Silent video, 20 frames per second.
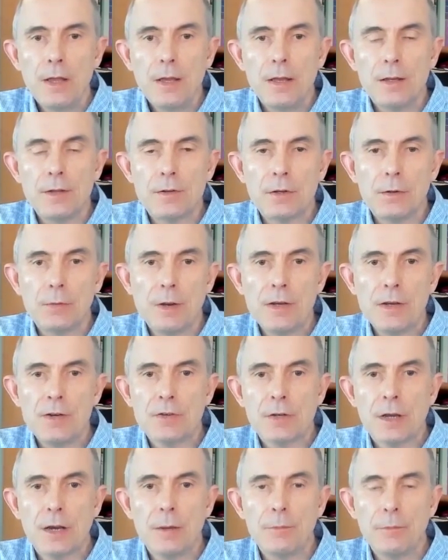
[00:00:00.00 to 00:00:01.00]
And so each
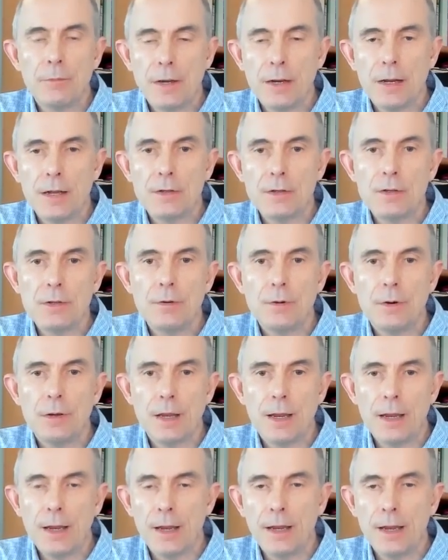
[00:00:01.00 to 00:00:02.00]
time that I do it,
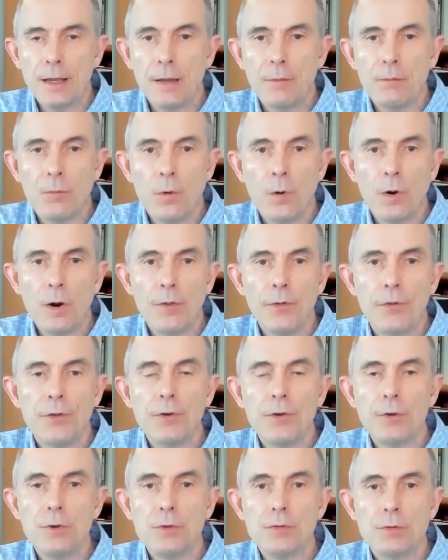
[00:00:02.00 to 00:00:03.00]
I get more
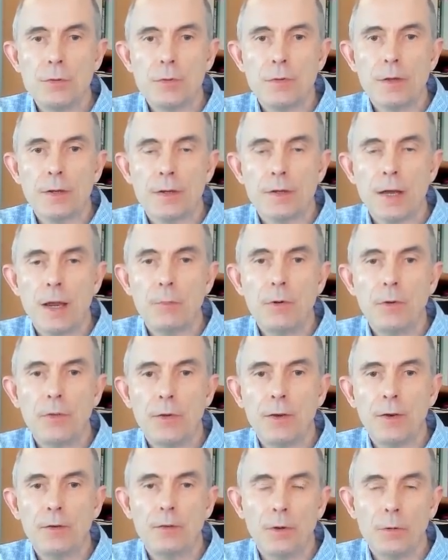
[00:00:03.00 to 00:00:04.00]
enthused with the type of
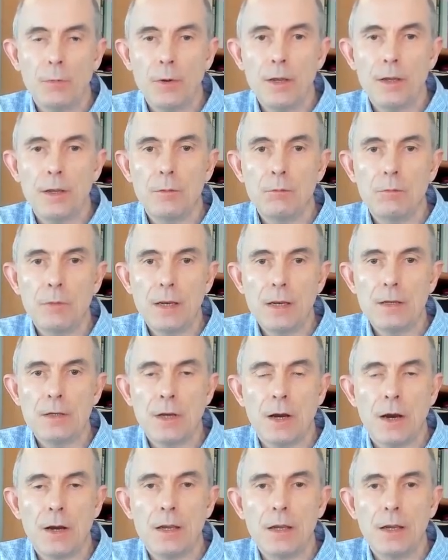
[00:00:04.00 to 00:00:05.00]
things that we can be
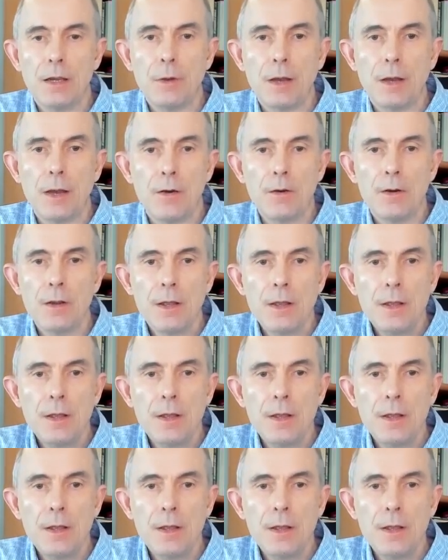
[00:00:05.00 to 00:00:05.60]
talking about.